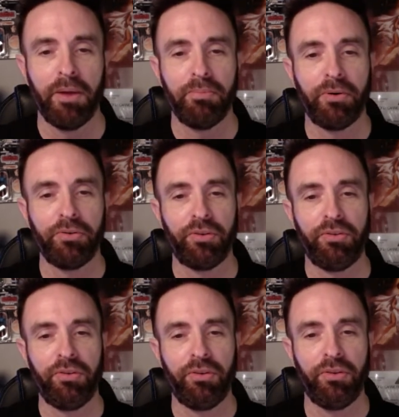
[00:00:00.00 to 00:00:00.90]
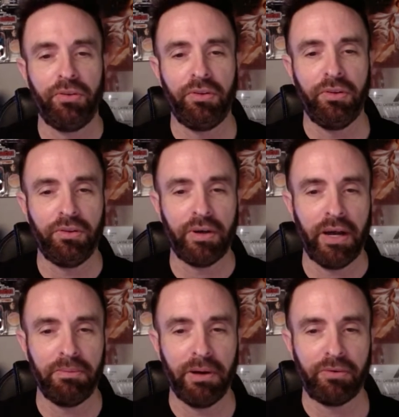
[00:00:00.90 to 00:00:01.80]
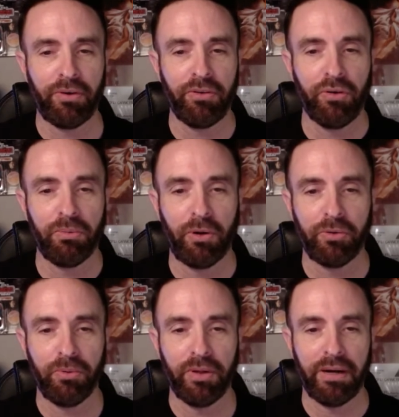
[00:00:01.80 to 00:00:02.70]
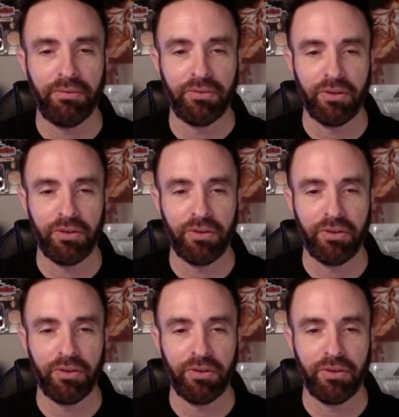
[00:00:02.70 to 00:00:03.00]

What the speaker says: Bonus to tie in Battlefront 2 and multiple novels.